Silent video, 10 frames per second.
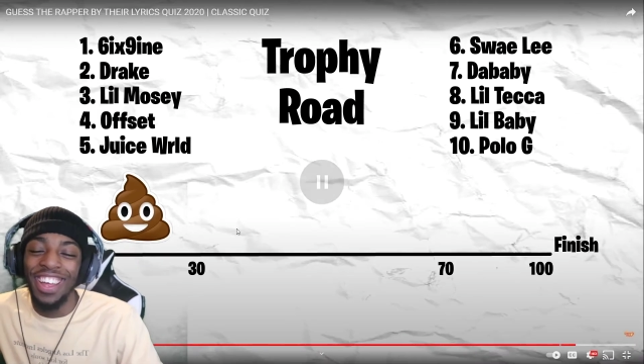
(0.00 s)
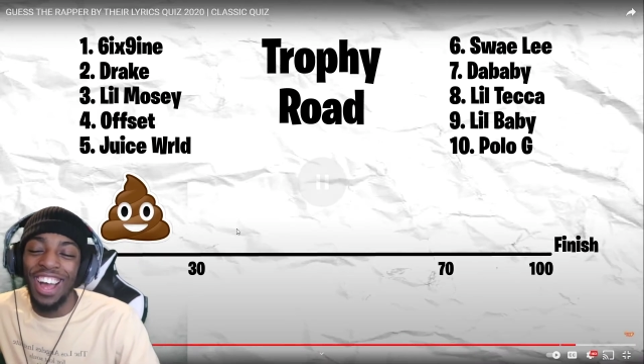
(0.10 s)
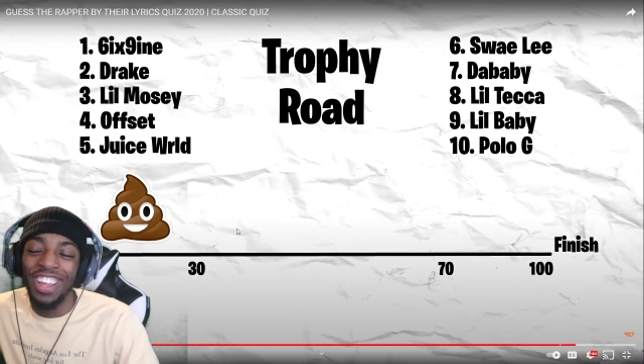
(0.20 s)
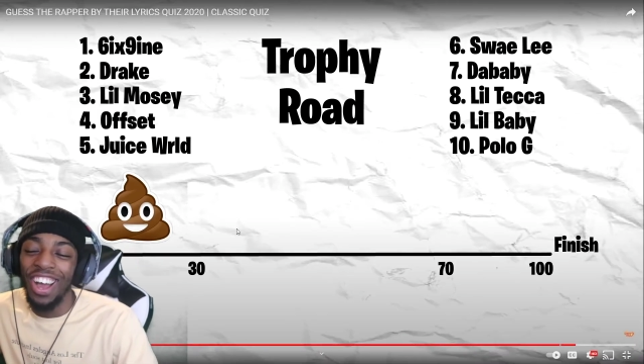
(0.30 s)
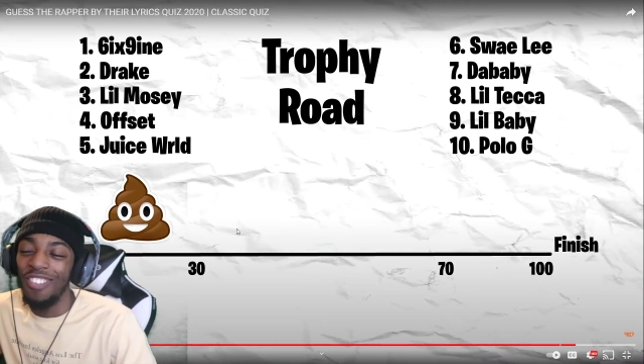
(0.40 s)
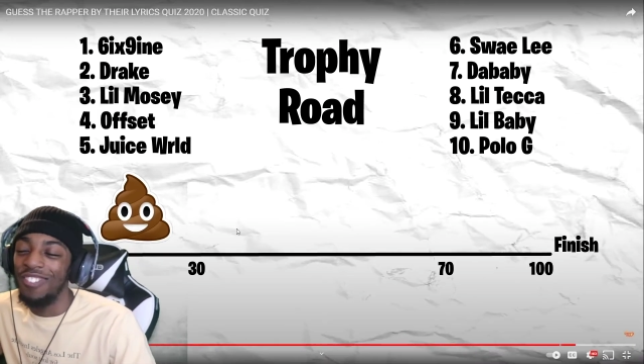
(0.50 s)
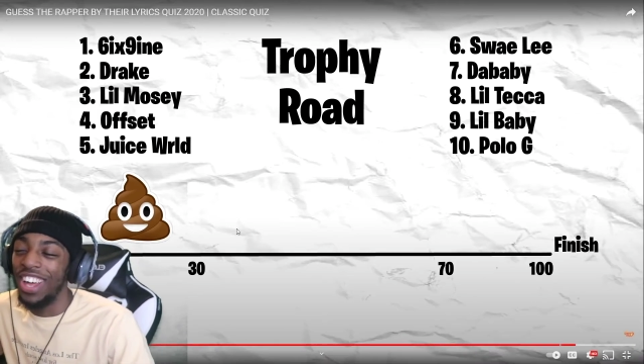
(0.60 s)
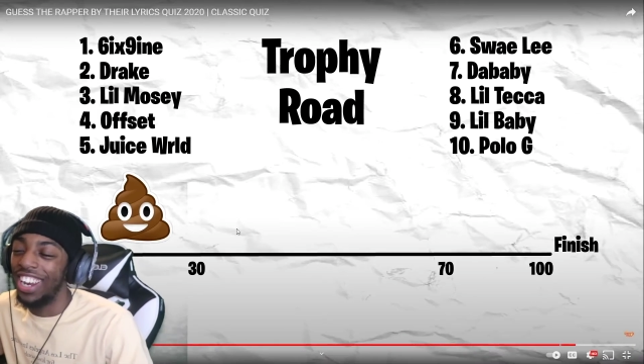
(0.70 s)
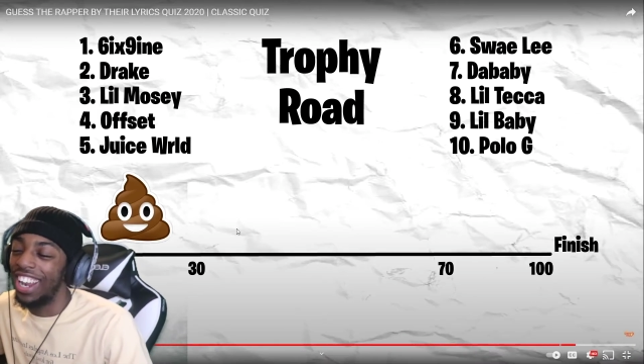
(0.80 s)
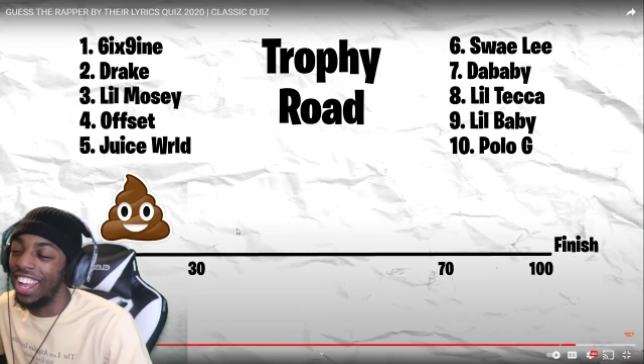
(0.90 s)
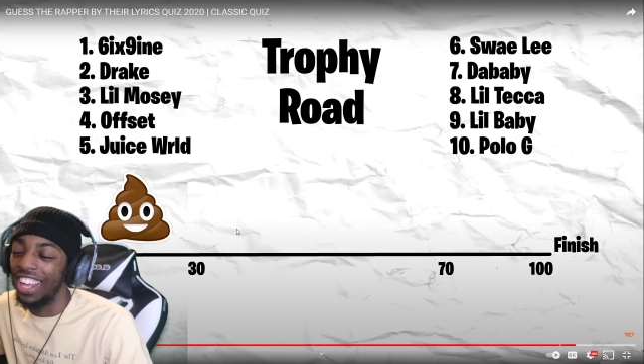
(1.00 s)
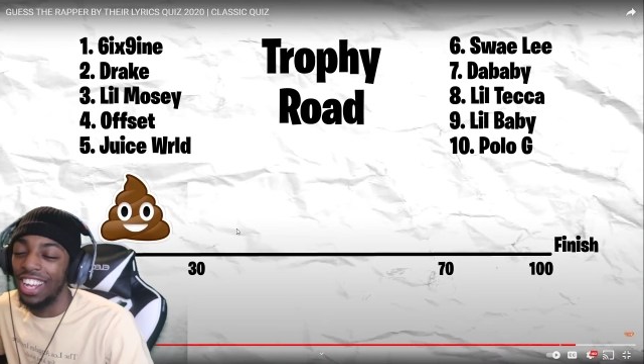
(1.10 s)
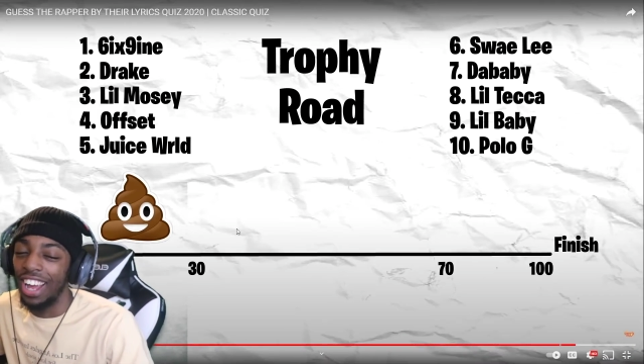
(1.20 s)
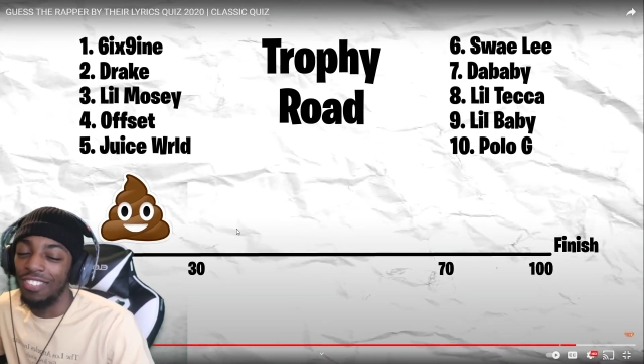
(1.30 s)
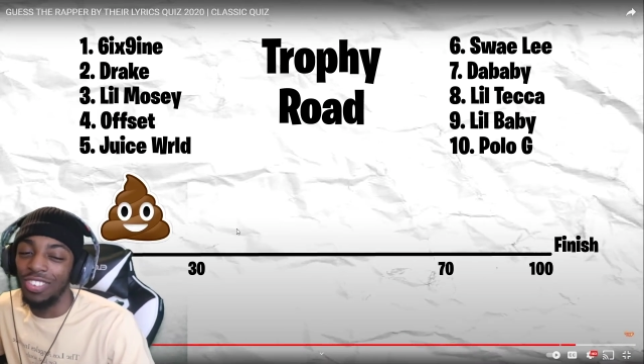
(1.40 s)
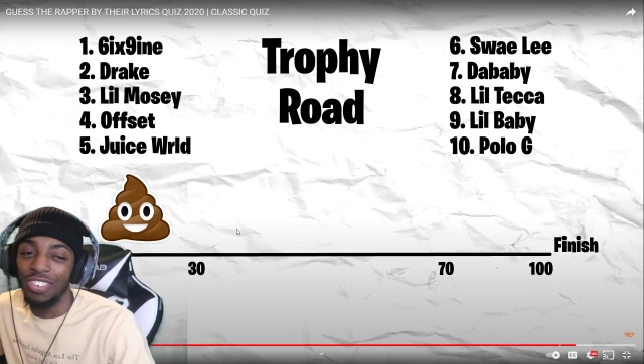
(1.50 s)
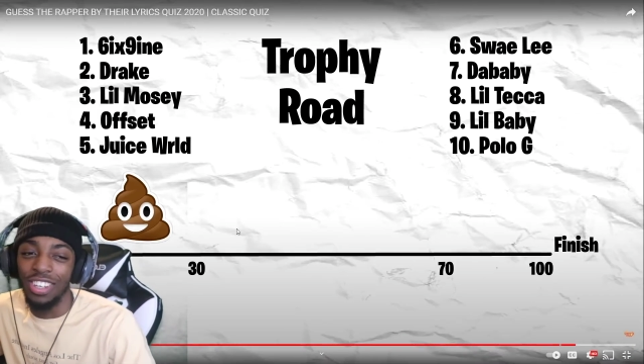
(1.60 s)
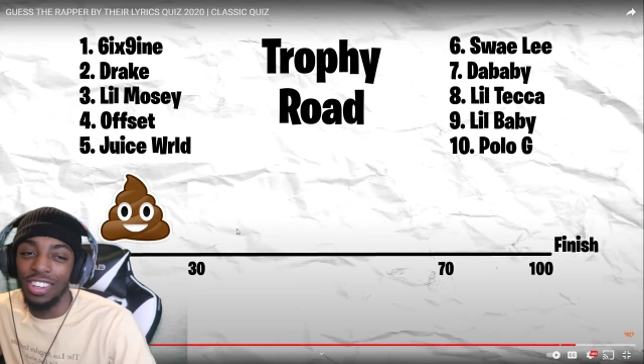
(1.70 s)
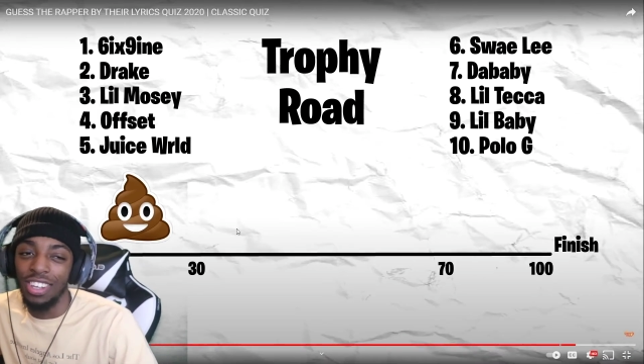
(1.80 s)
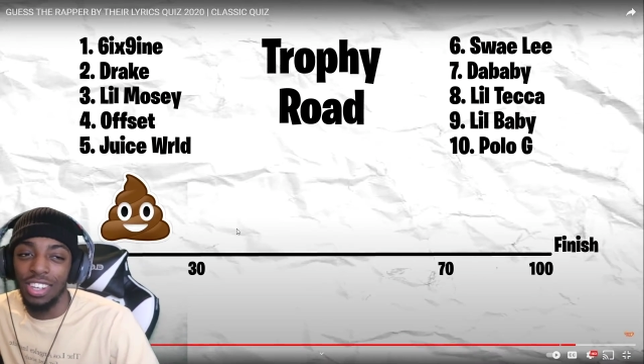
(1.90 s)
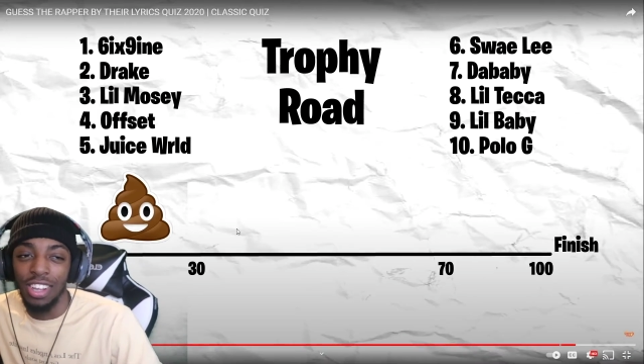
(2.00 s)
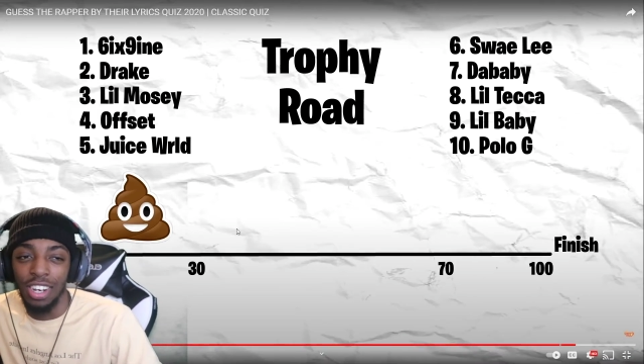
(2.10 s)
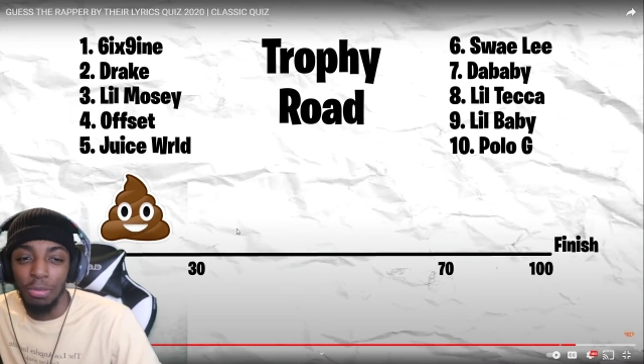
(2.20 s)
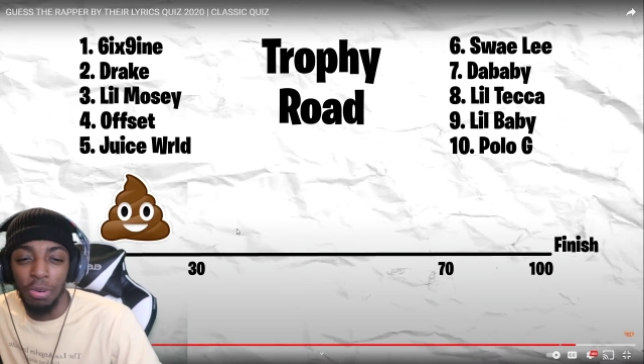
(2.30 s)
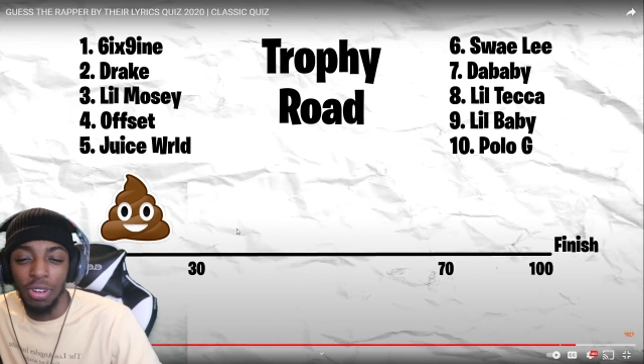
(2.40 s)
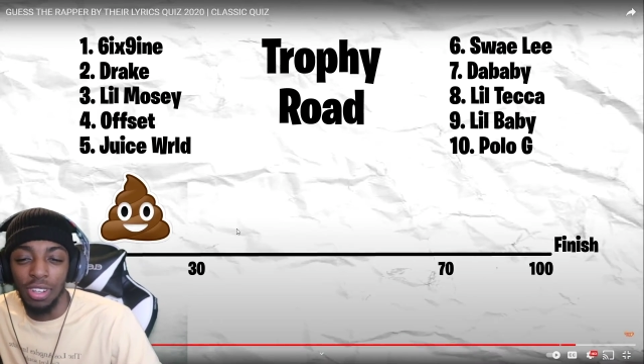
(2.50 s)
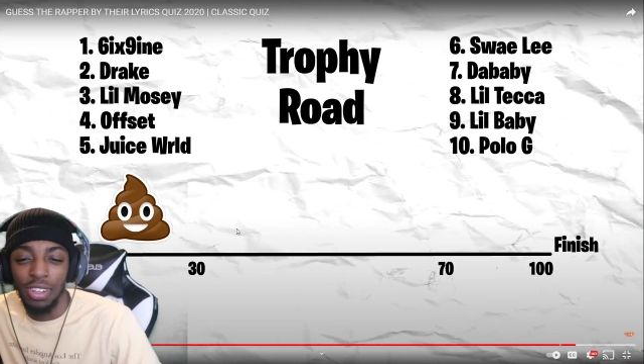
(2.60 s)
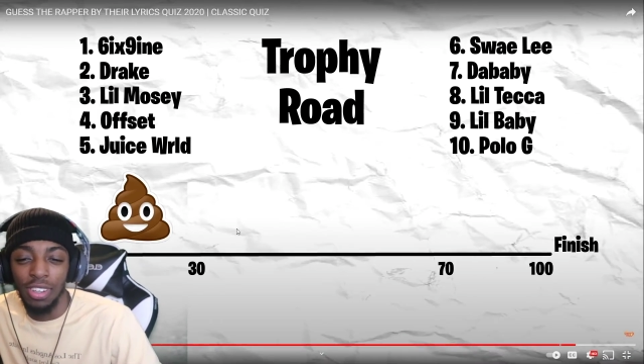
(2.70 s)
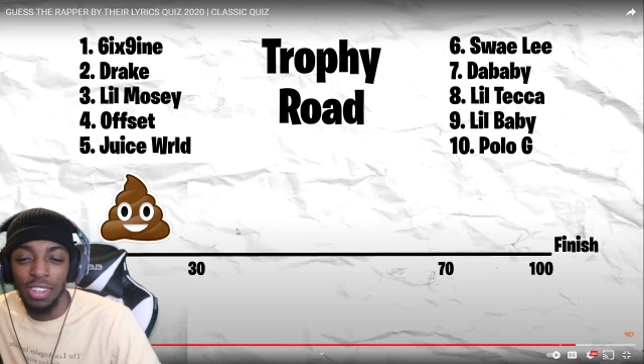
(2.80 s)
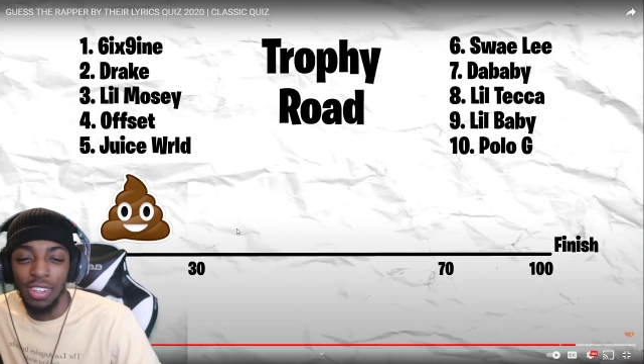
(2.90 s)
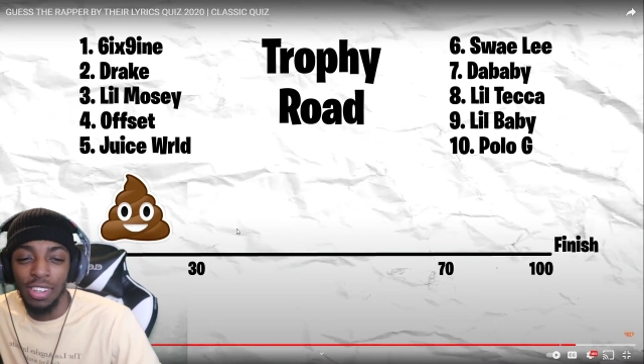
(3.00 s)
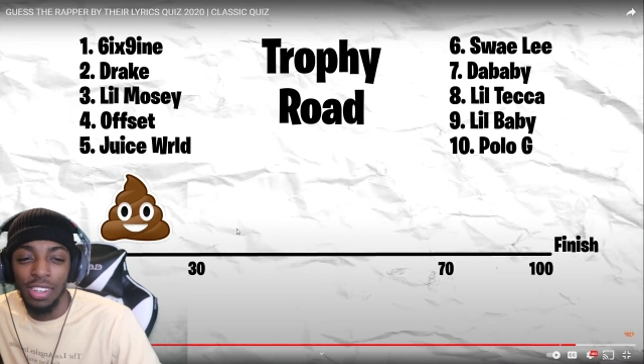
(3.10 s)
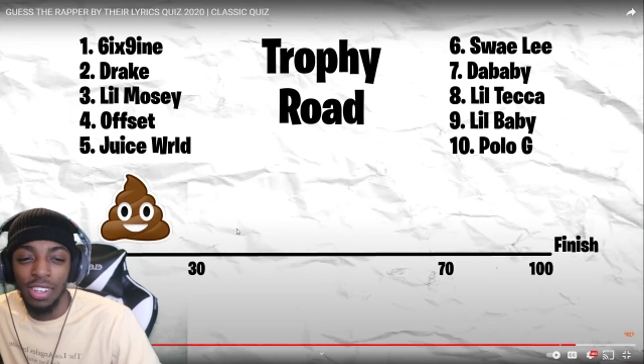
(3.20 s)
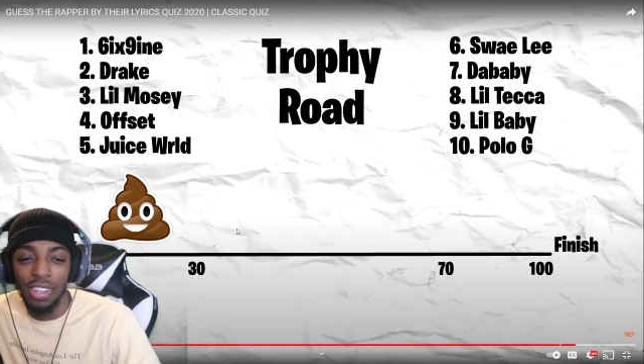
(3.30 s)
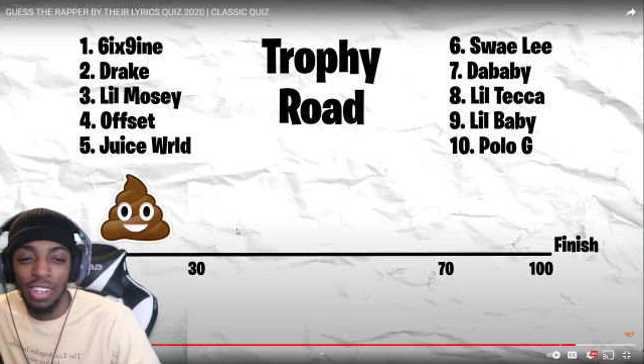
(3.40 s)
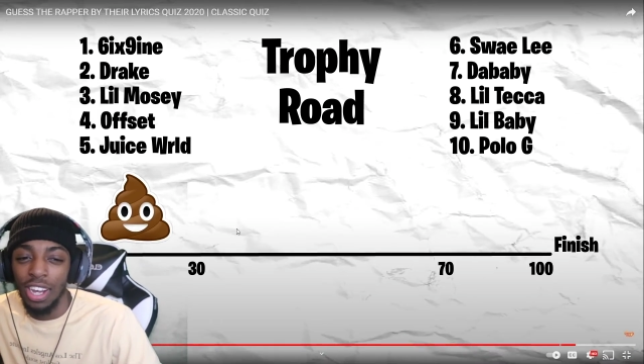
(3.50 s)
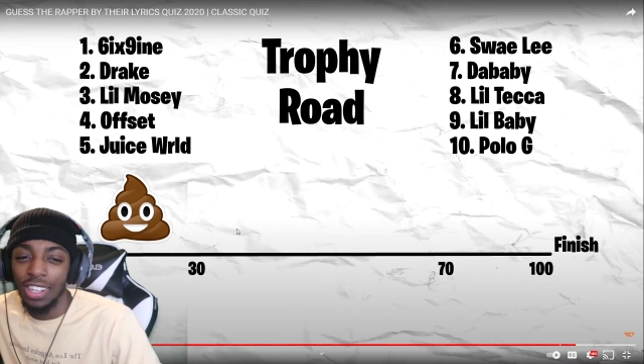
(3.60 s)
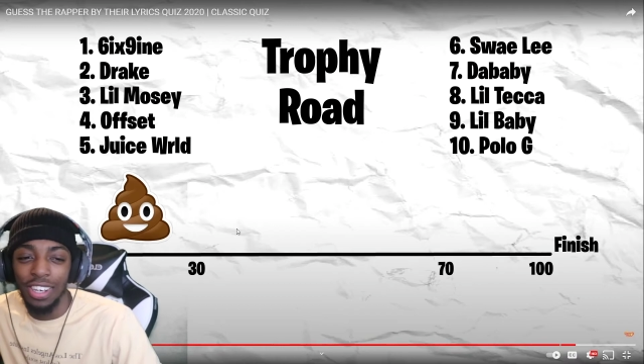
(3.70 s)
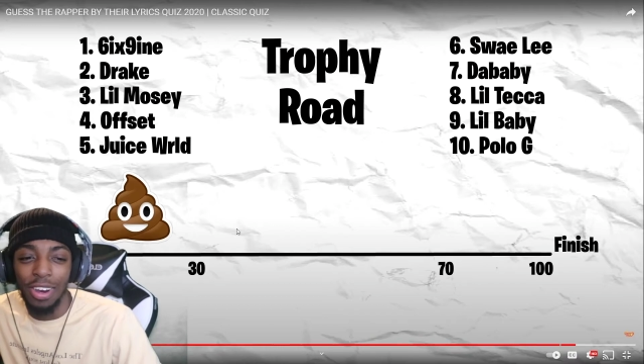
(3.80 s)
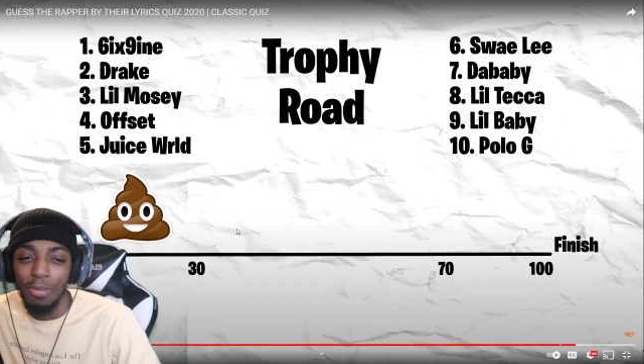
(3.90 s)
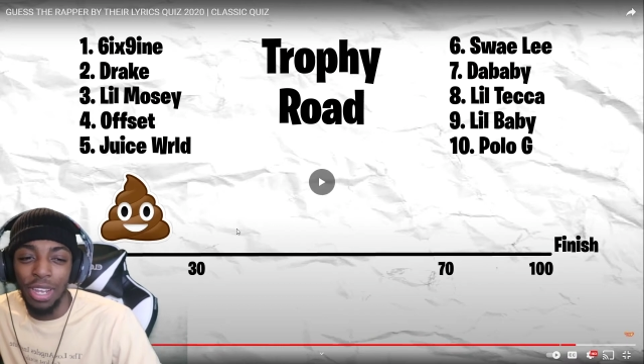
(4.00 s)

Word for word: Y'all better not have got between 10 and 30 points. Cause they don't make